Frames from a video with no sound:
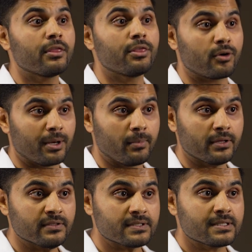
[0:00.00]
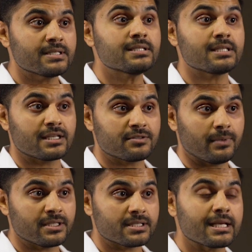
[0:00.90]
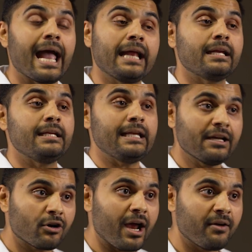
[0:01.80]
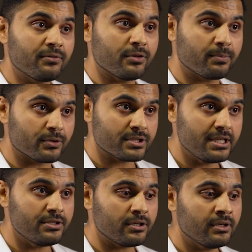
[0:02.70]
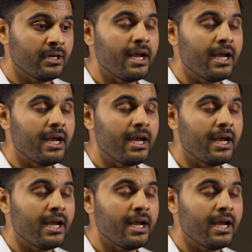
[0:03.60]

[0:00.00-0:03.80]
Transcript: 3 months, 6 months, and a year after the procedure,